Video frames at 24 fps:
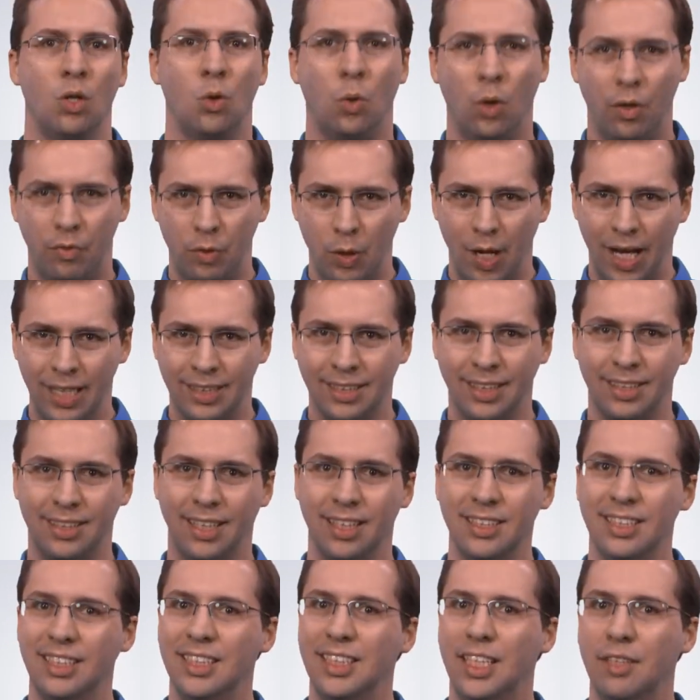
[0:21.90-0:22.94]
Well, if you ask a
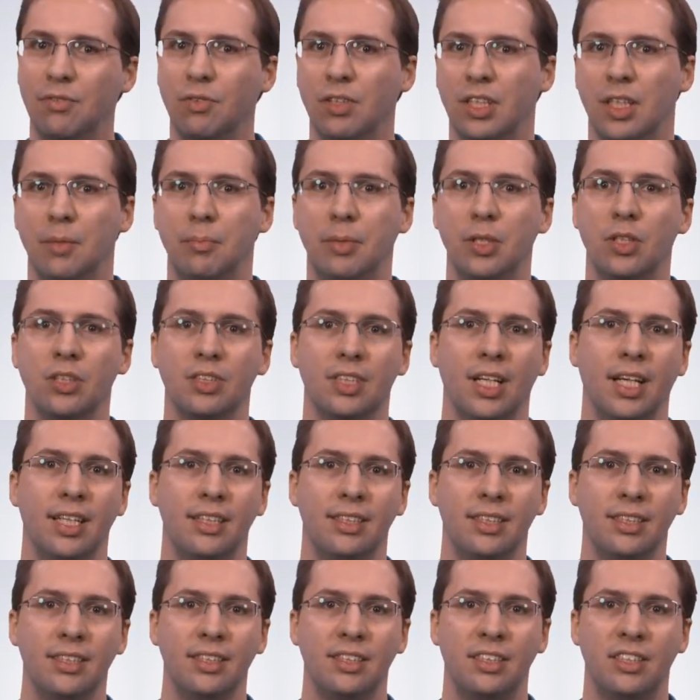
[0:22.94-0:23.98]
dozen different computer
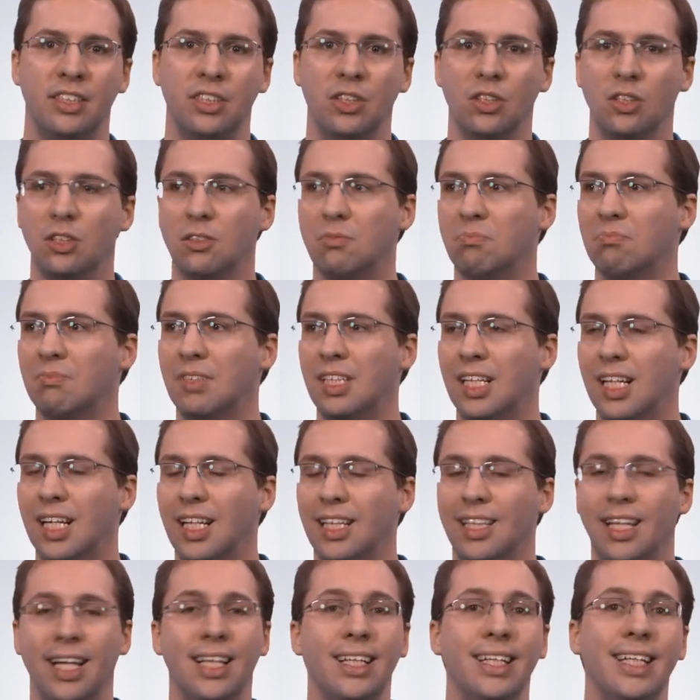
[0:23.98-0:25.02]
scientists, you'll
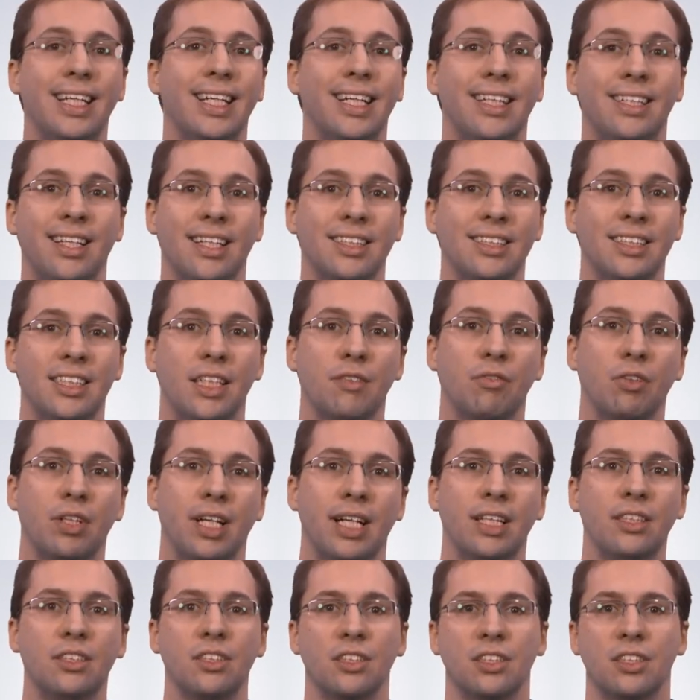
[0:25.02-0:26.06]
likely get a dozen different
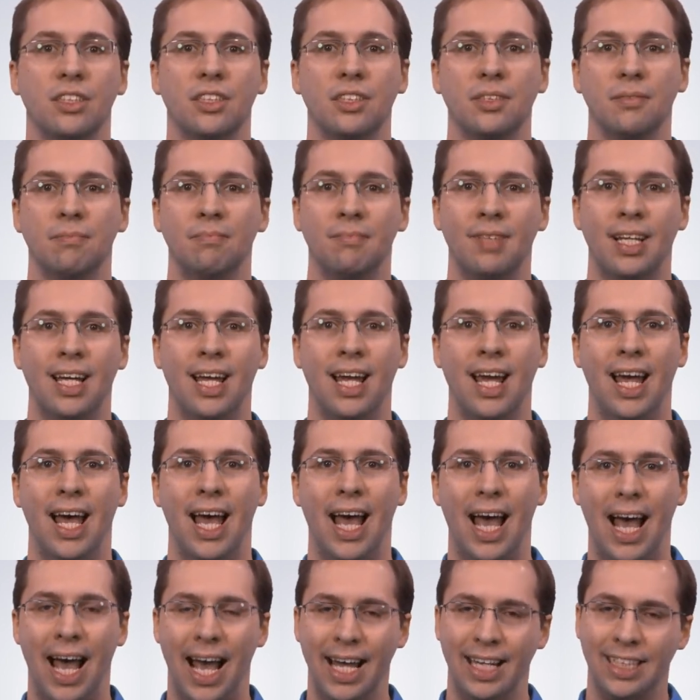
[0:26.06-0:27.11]
answers.
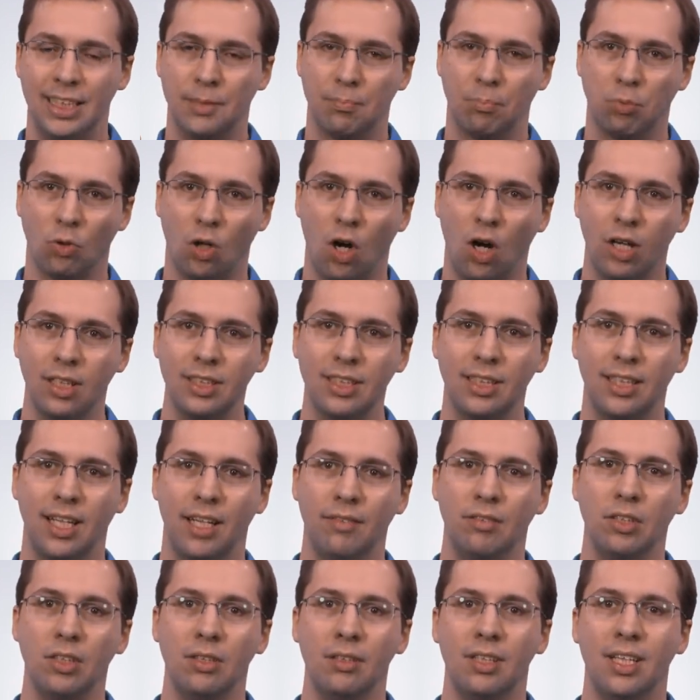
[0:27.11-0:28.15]
At its broadest
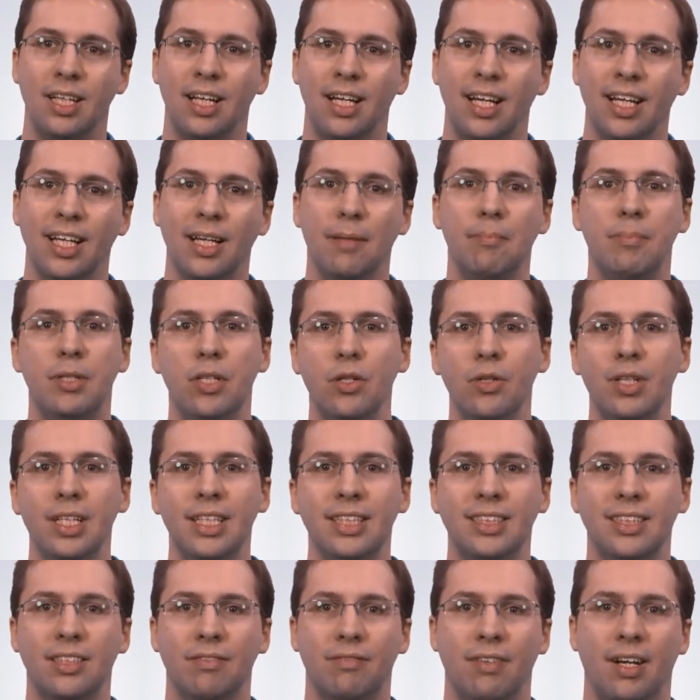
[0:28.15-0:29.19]
level, computing
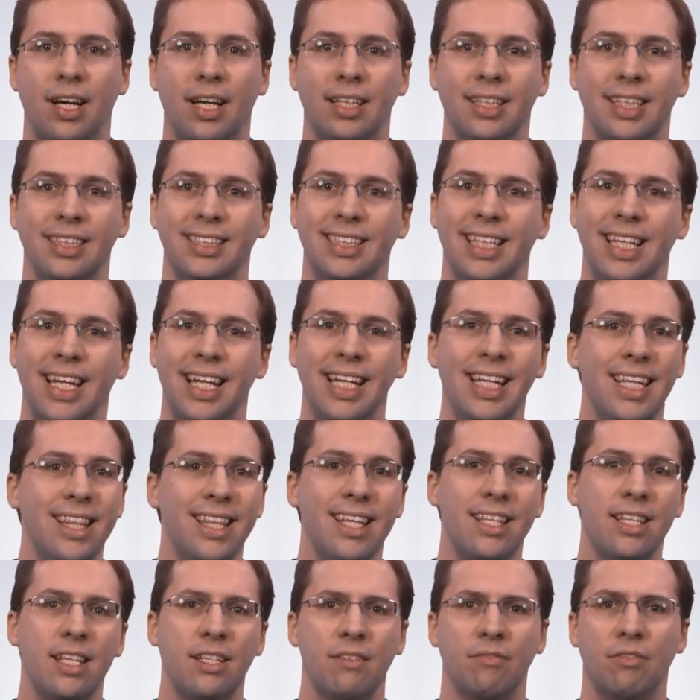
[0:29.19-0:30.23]
is defined as
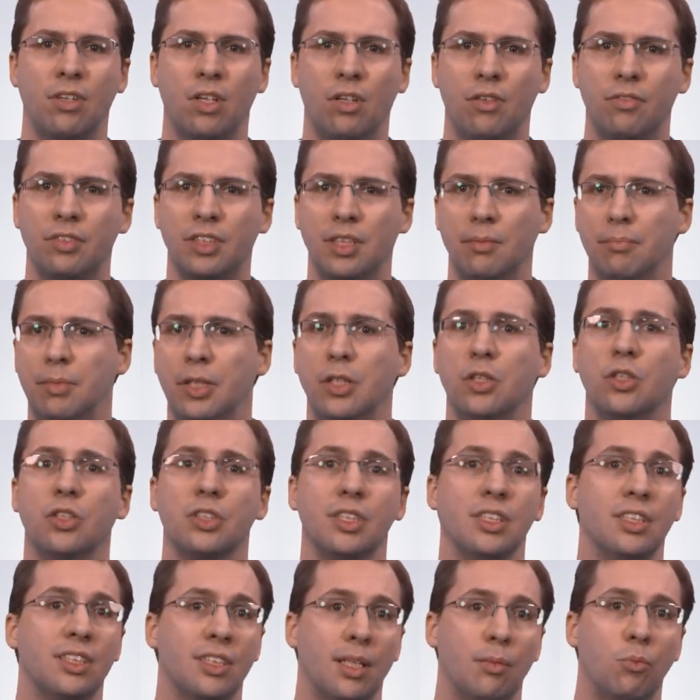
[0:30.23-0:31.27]
anything that involves
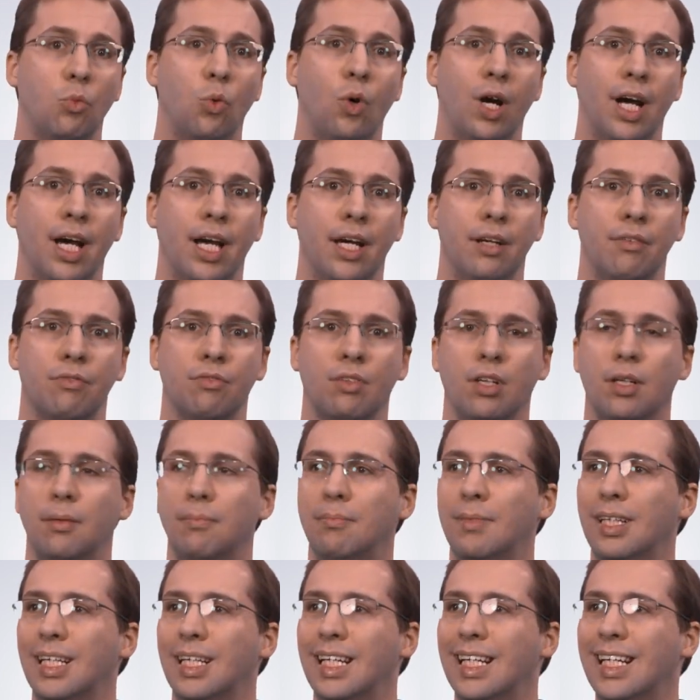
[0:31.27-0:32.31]
computers in some way,
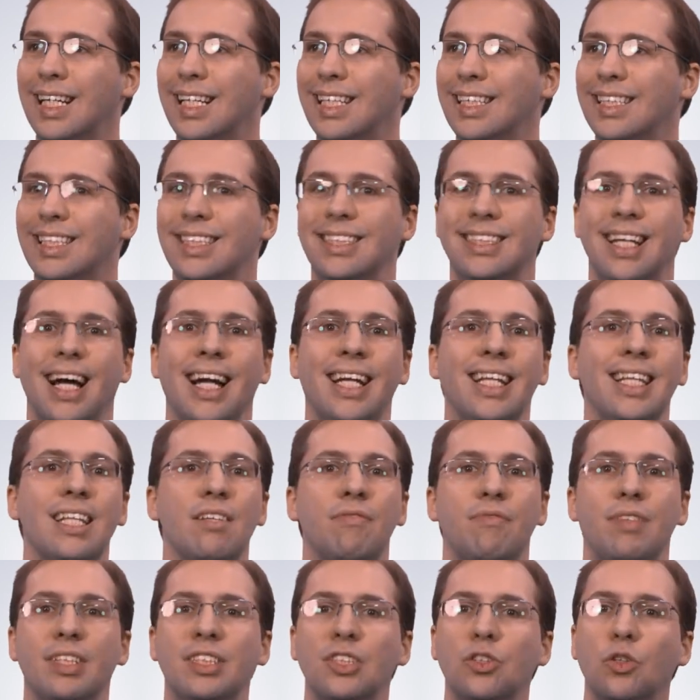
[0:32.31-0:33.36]
from designing the
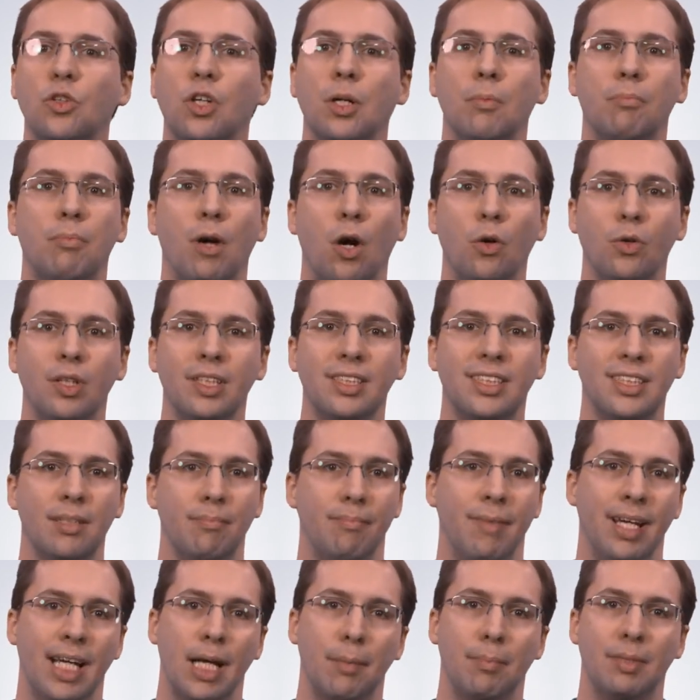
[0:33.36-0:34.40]
physical components that
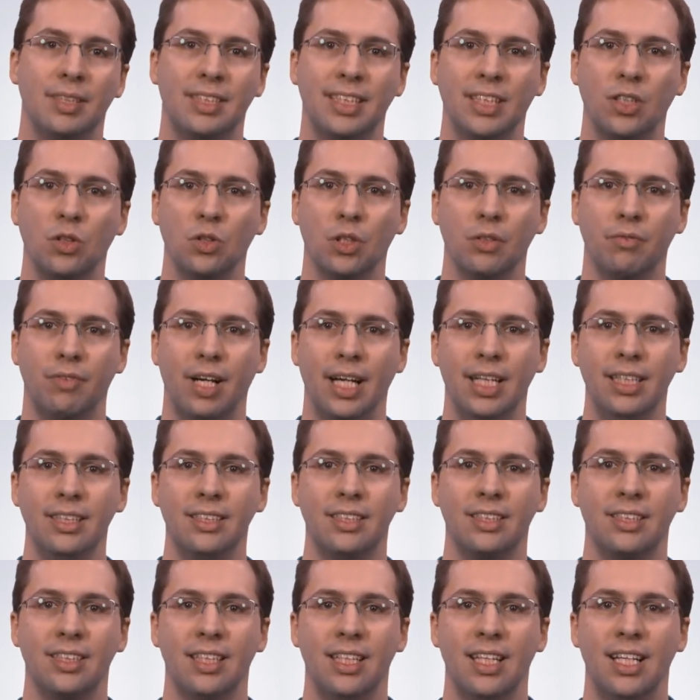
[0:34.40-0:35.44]
make up a single
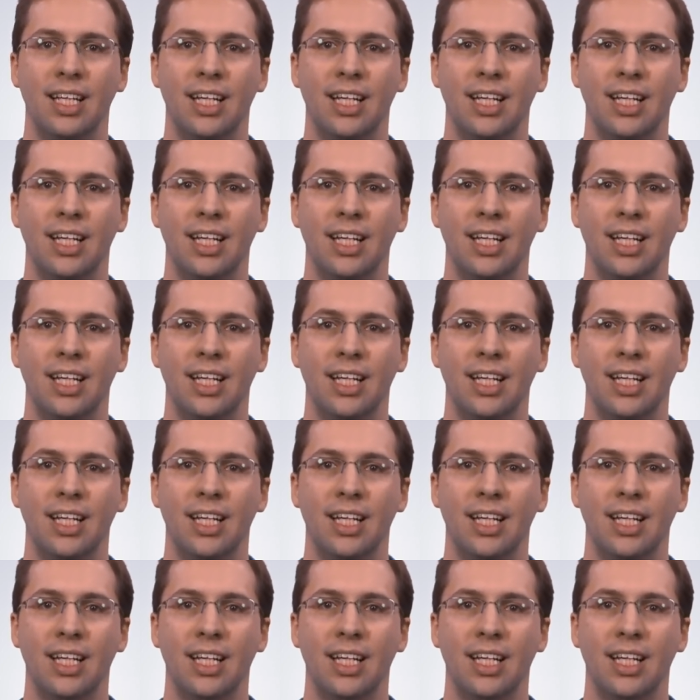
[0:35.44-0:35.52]
device,